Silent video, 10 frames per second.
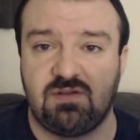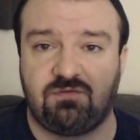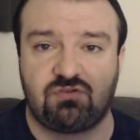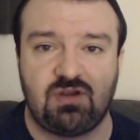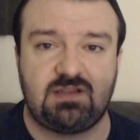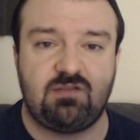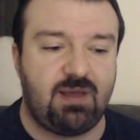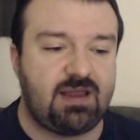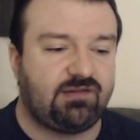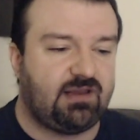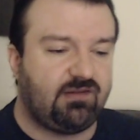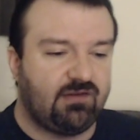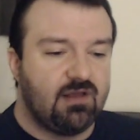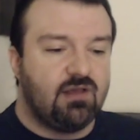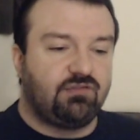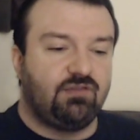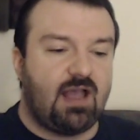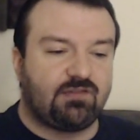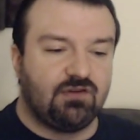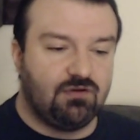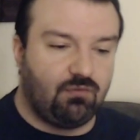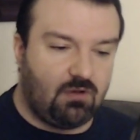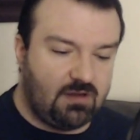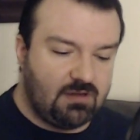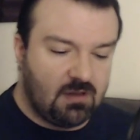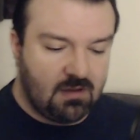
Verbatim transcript: infiltrate these bases. So that's a new one.